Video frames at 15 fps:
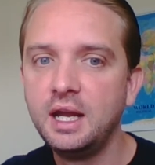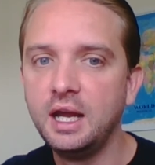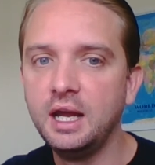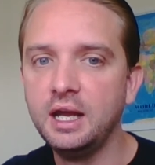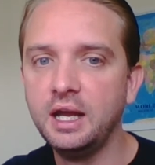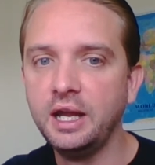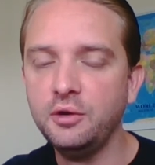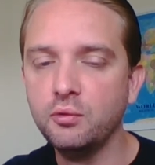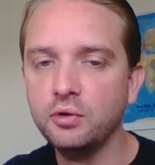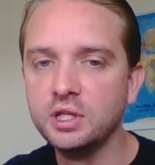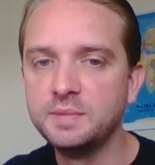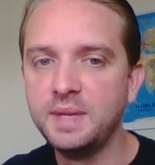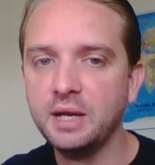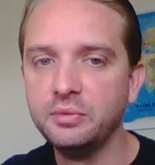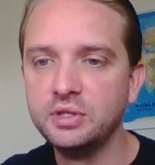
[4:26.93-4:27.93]
in order to
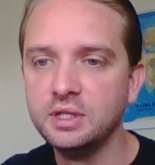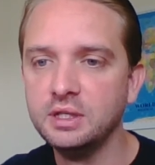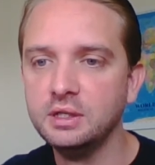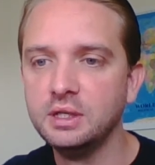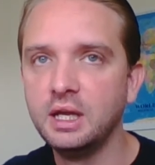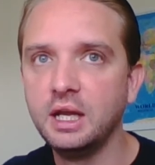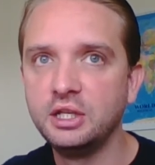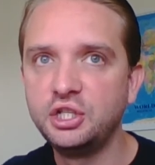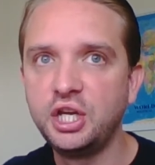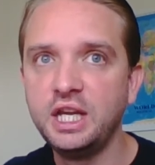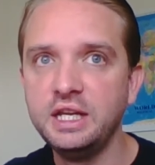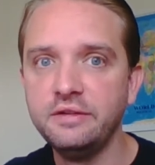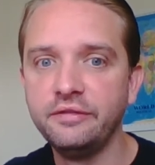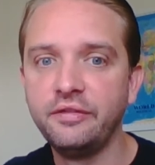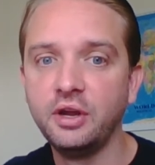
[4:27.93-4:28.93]
be able to
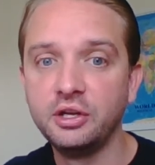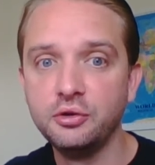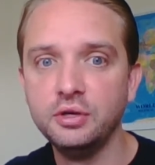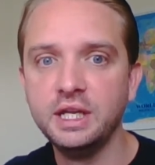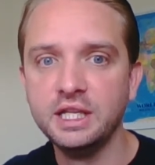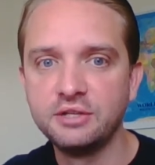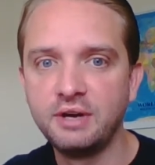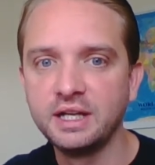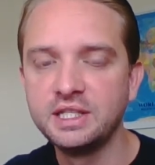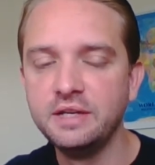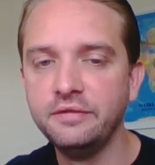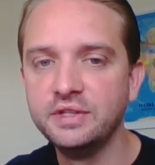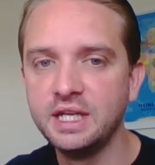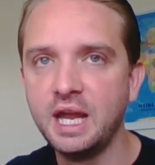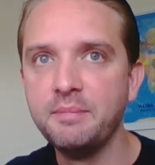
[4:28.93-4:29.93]
achieve a good
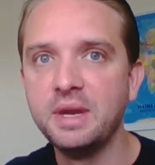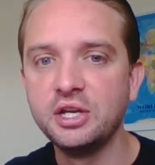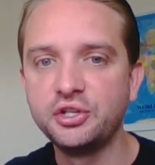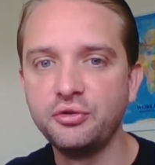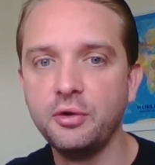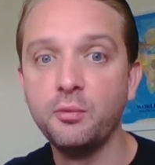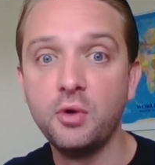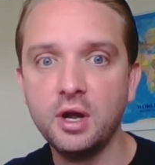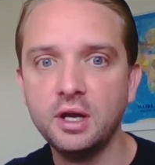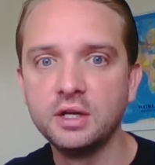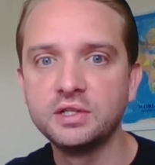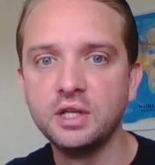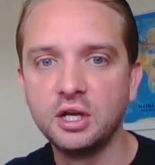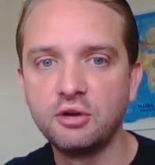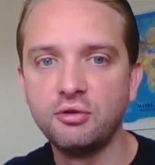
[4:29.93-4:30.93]
interactivity and make sure it
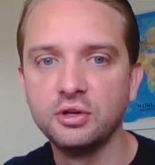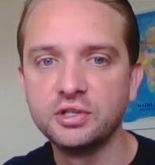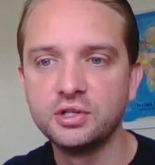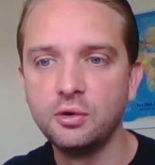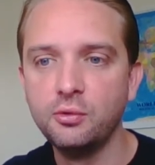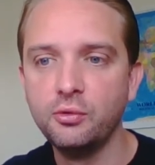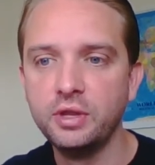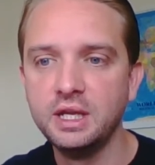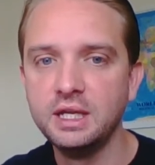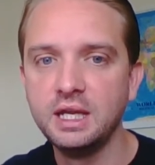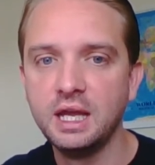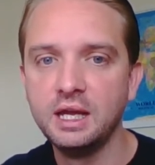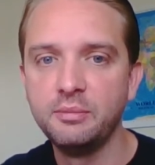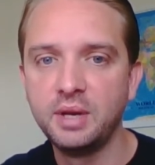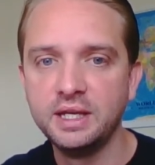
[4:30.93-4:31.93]
works across all the
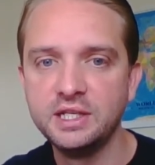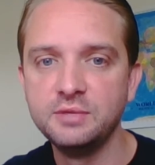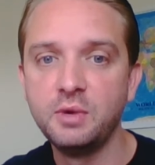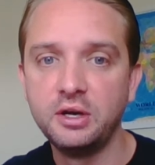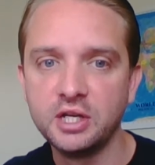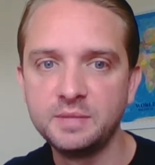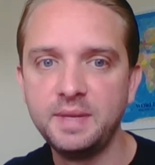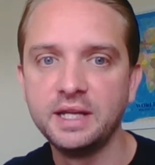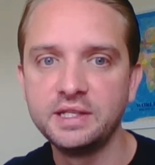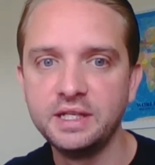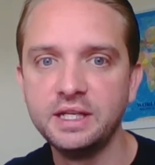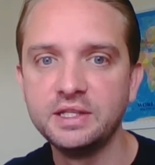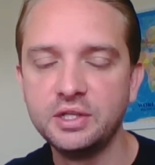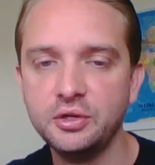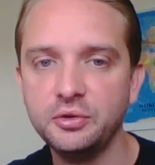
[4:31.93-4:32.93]
places where you're expecting
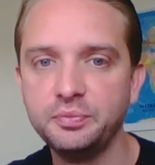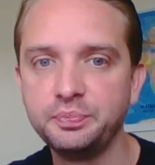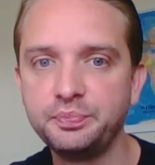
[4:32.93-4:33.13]
it to.